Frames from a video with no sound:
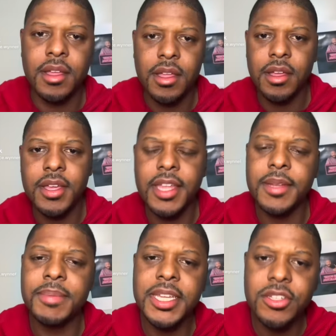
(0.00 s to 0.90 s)
Okay, the big
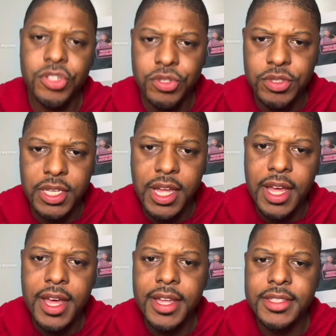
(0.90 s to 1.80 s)
news
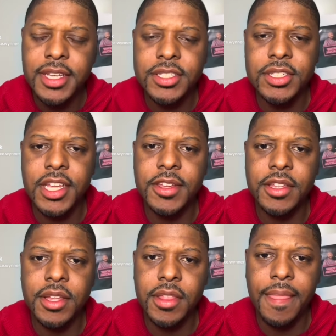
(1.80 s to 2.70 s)
yesterday,
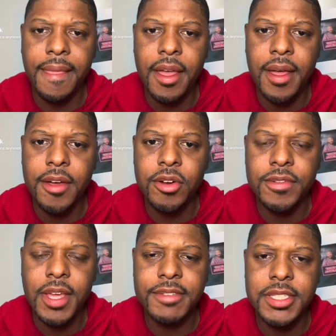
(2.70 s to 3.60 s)
or if you haven't
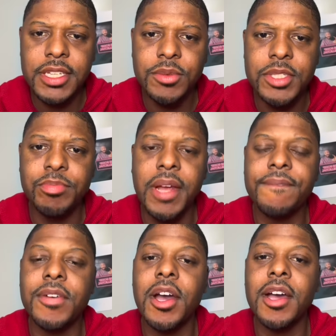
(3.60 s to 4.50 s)
seen it, was Brett
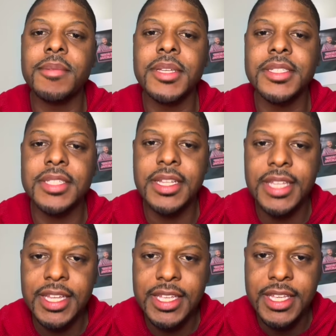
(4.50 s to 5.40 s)
Favre said that
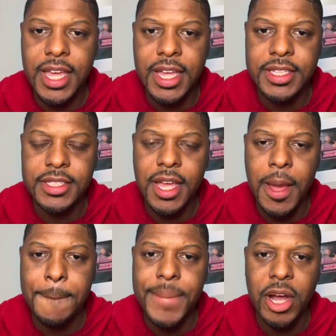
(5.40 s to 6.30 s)
he has
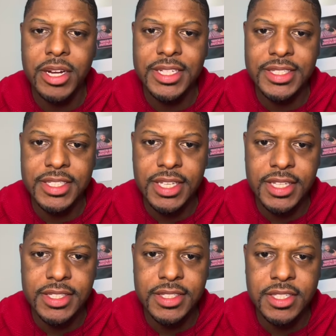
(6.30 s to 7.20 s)

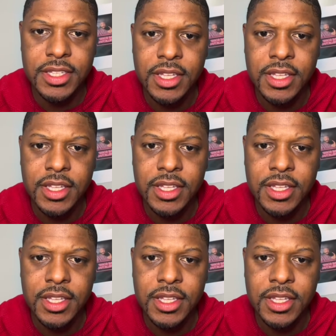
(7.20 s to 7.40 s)
Parkinson's.